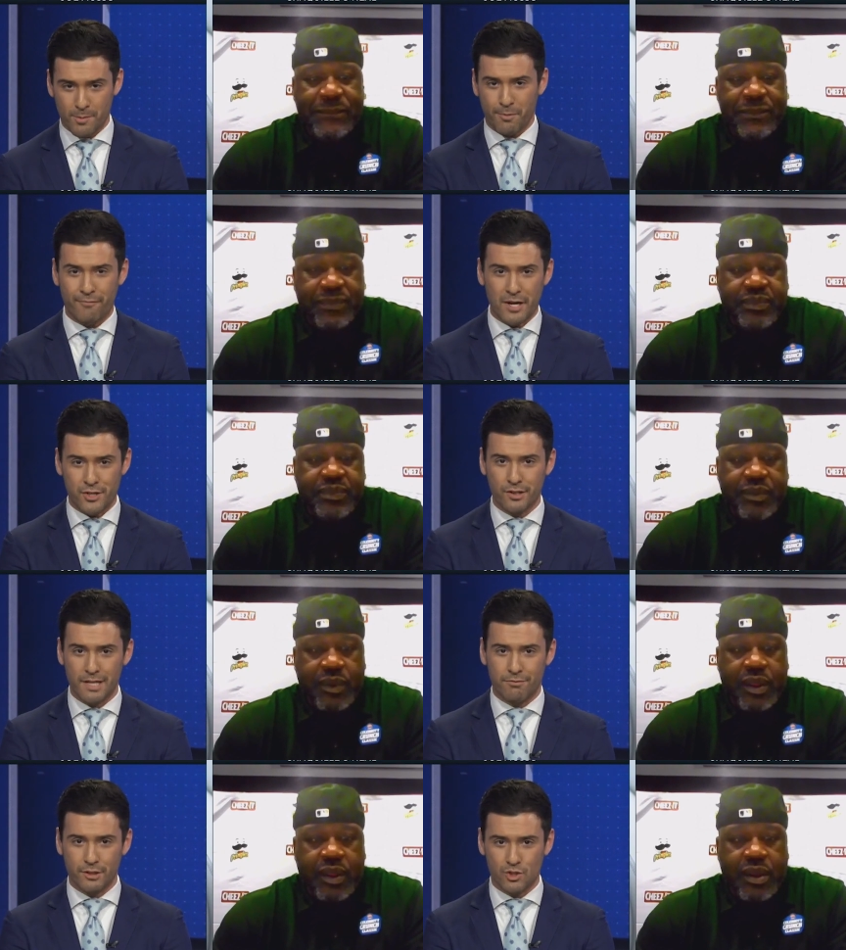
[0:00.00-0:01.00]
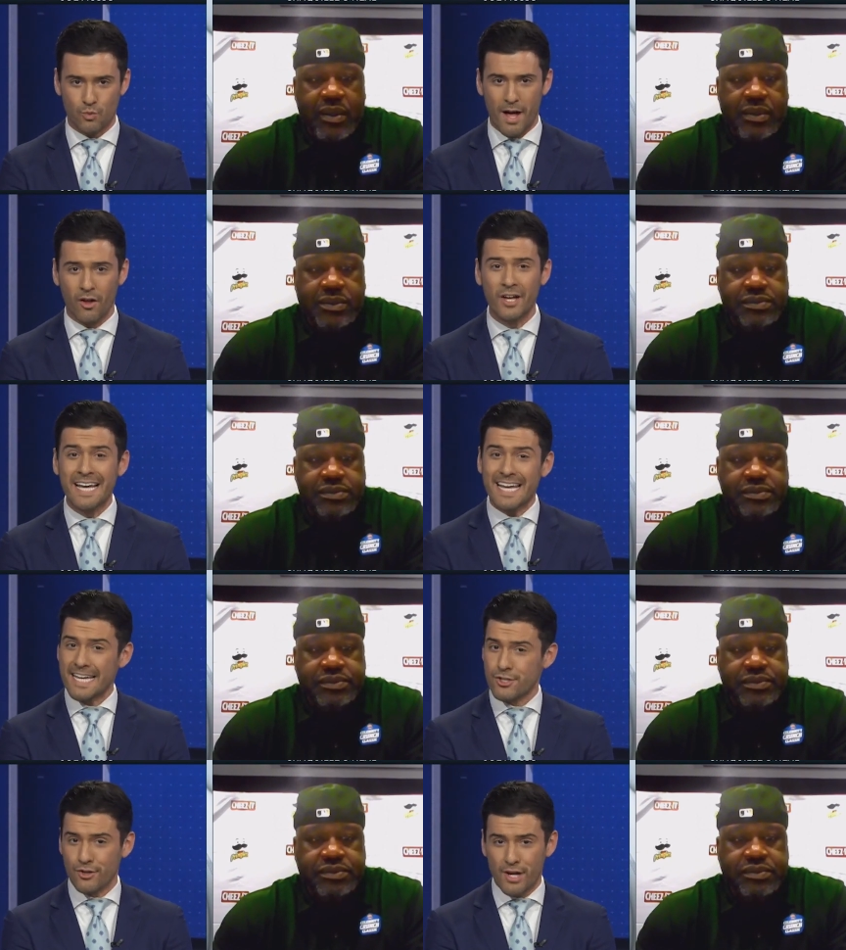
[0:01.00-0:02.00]
Speaker 1: the professional level as well.
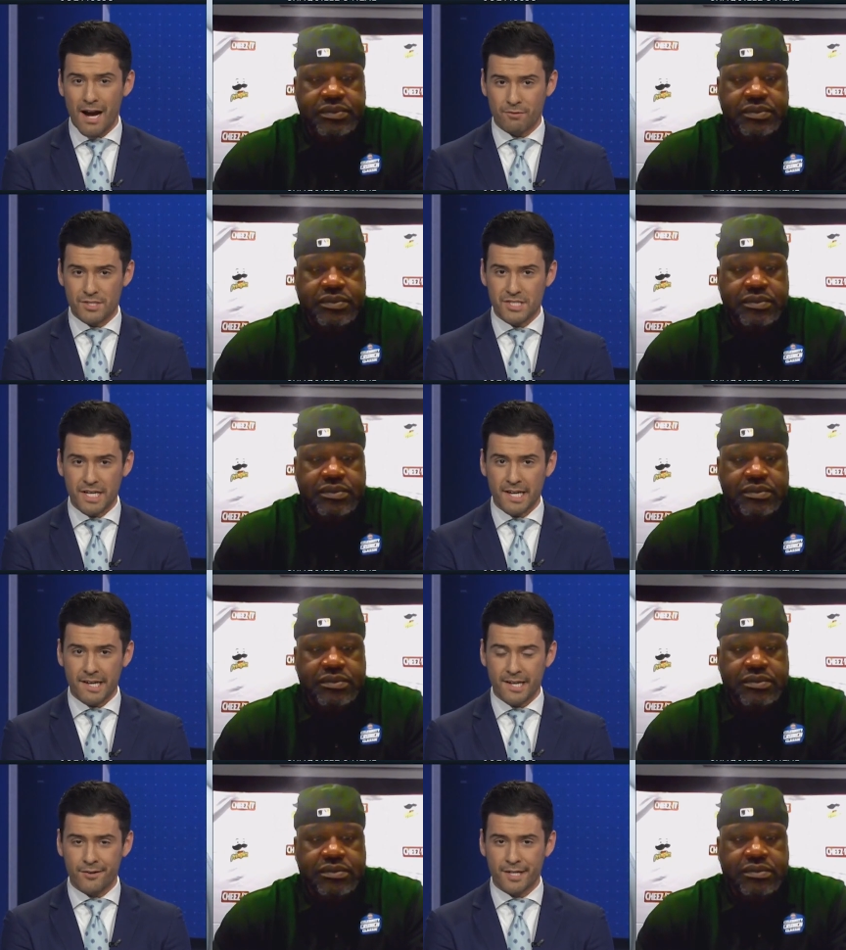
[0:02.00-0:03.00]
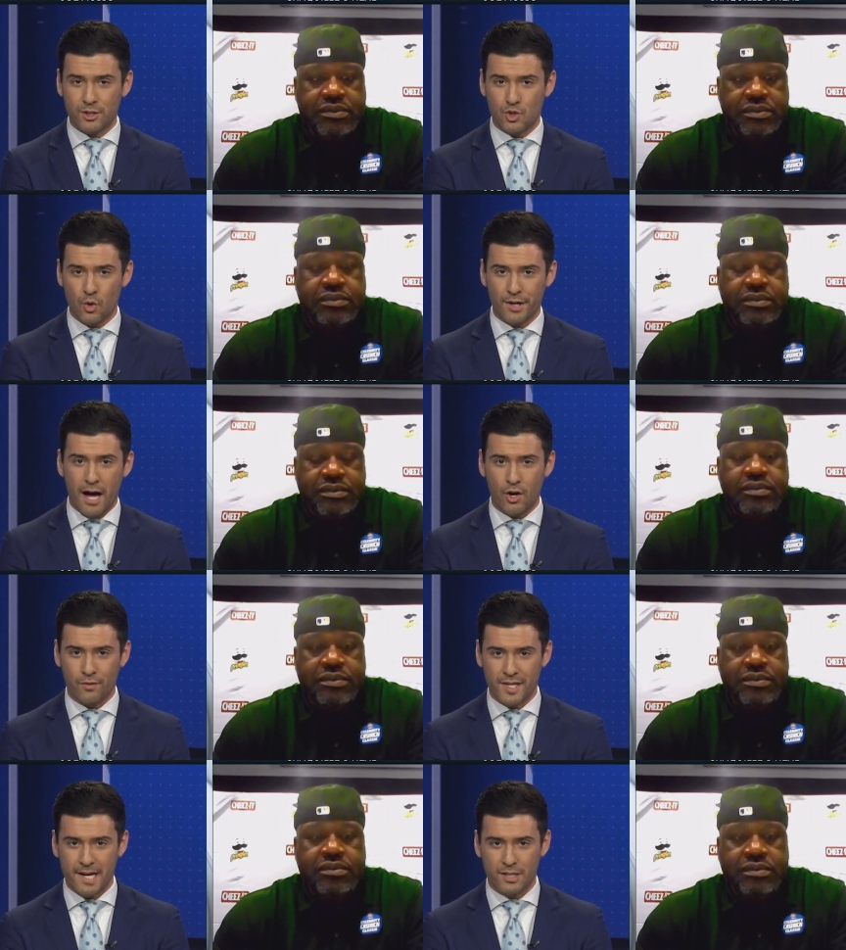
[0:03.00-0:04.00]
Eastern Conference seeding here to get sorted out
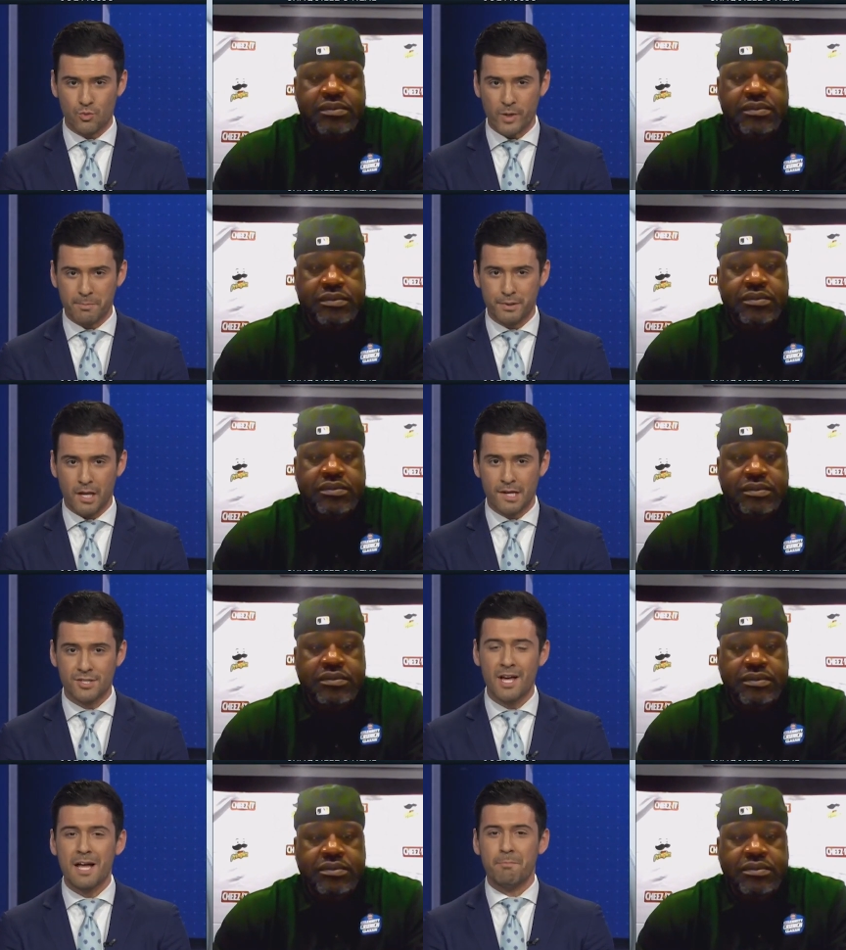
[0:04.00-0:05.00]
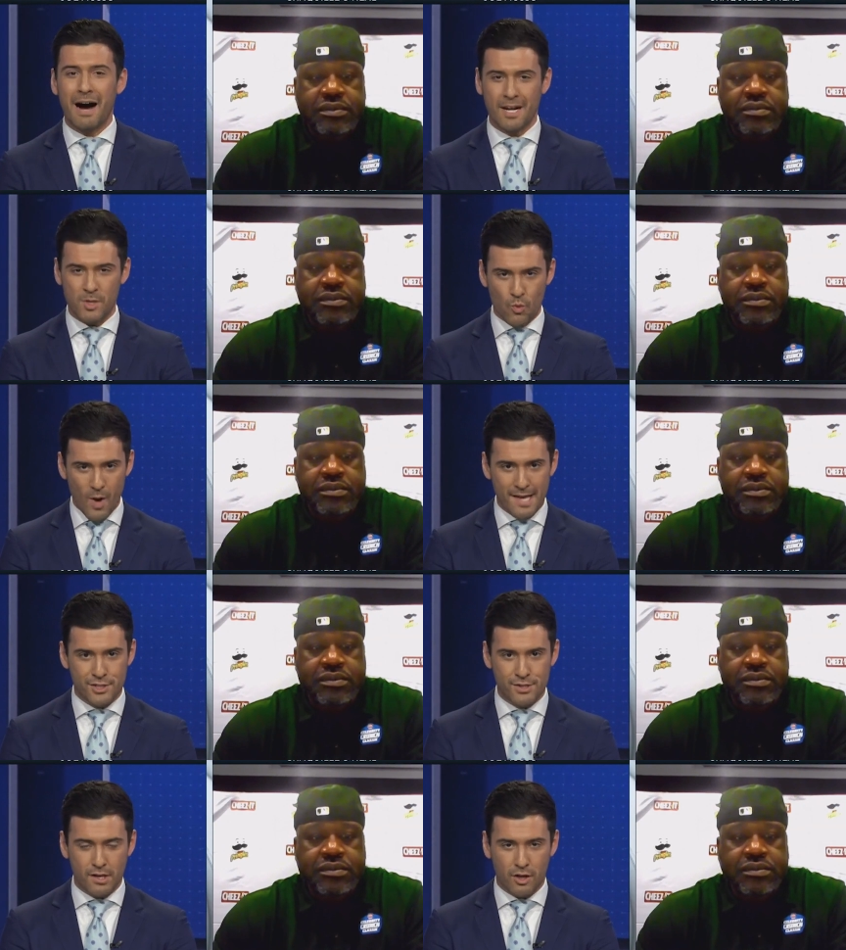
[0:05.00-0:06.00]
over the next week plus. Bottom of the
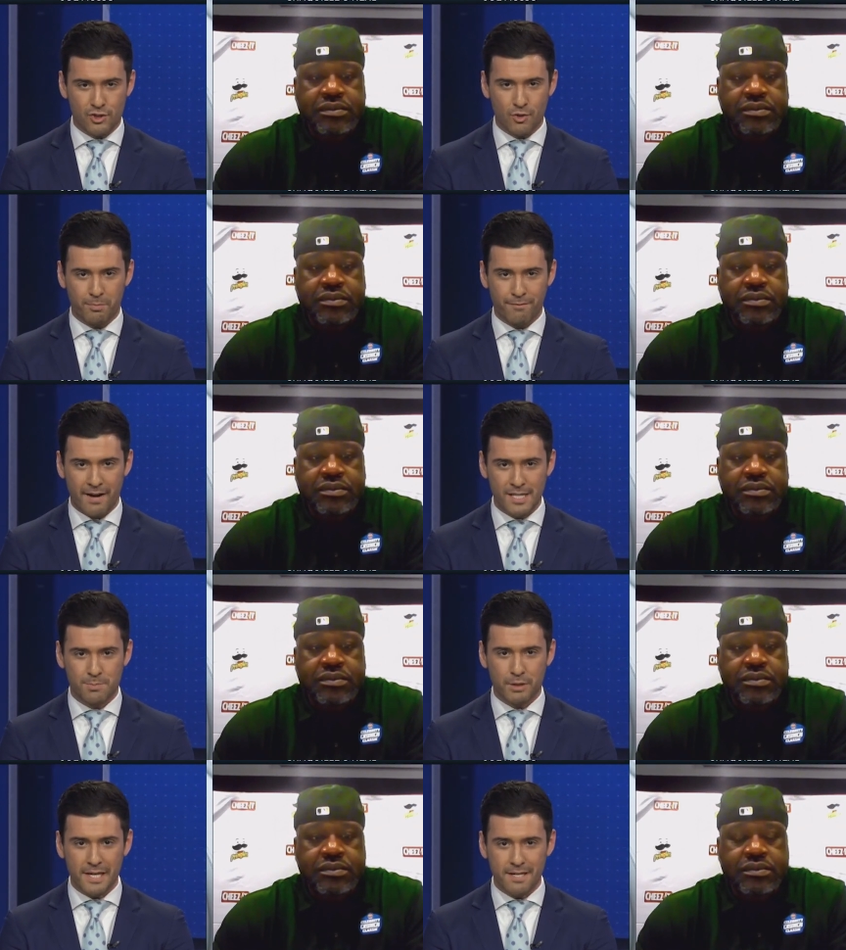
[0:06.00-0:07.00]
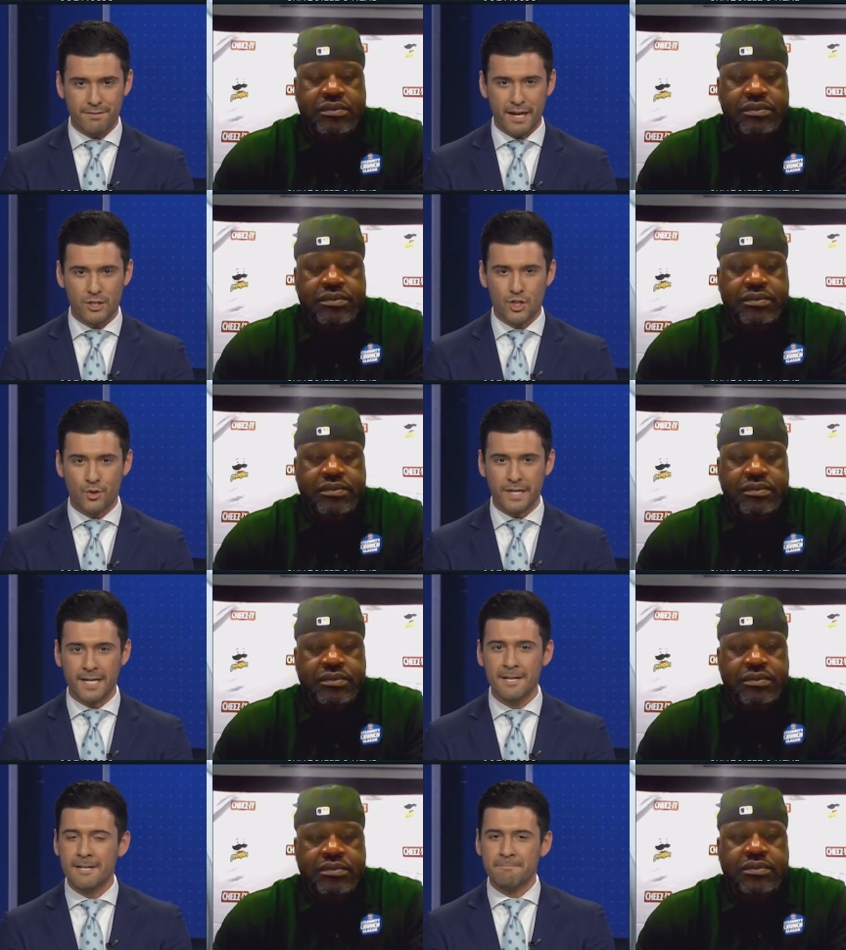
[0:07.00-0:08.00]
West also provides plenty of
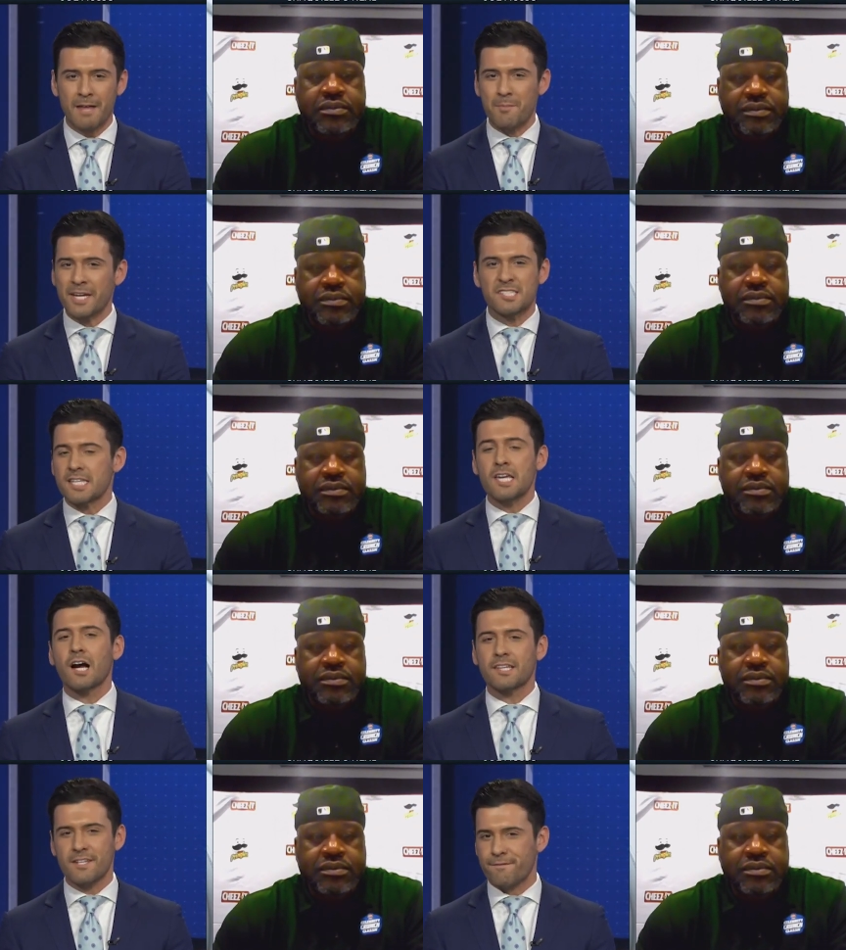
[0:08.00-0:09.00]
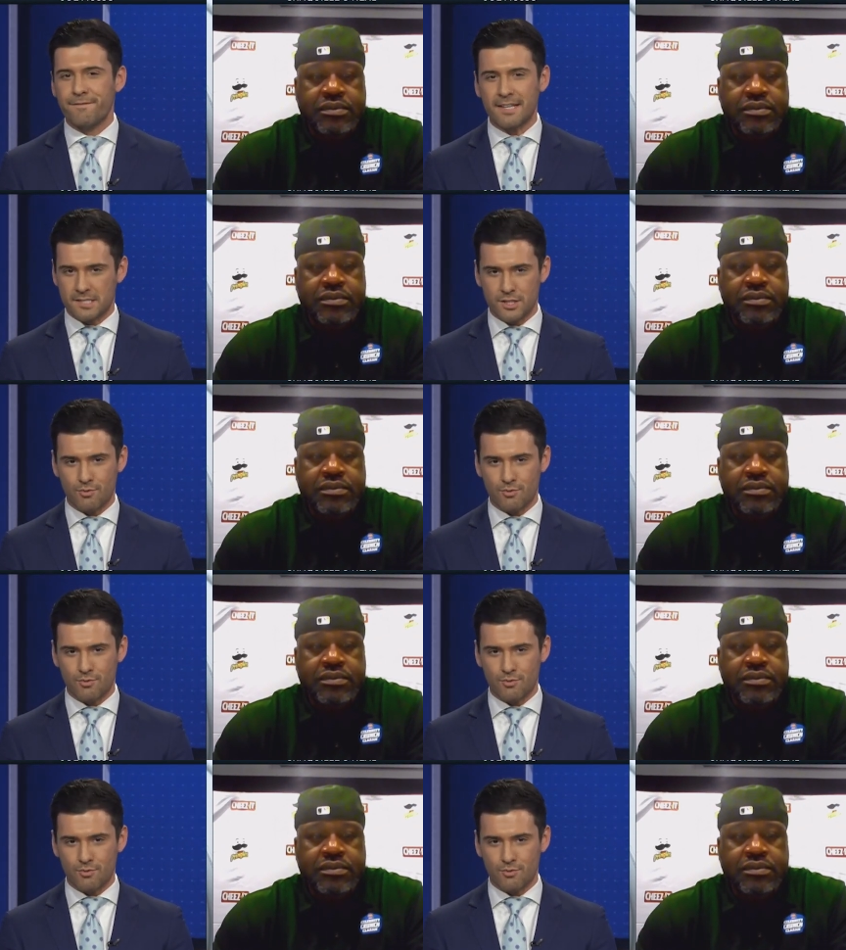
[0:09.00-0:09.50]
intrigue. I mean, it's the young and the defenseless